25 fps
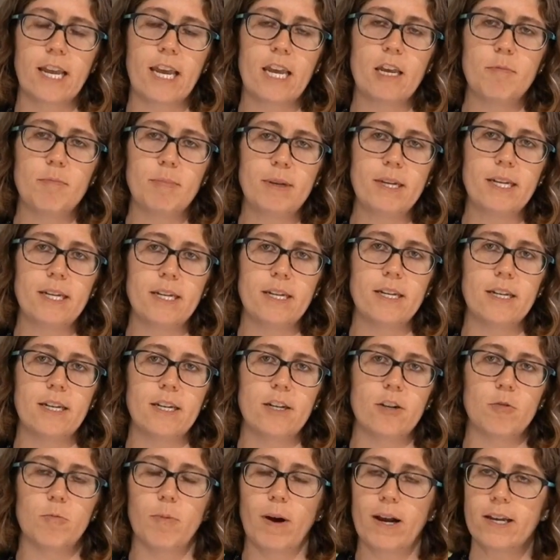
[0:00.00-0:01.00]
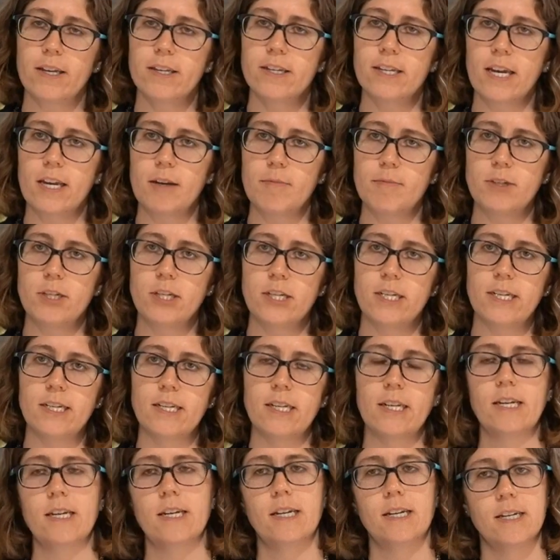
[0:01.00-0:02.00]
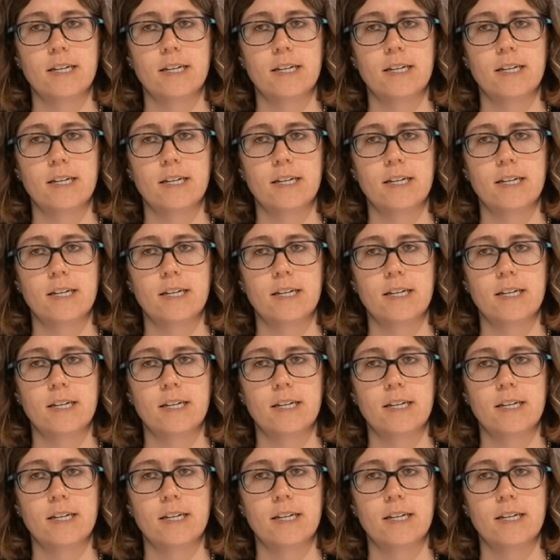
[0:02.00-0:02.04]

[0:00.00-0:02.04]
kb in a wild type gene.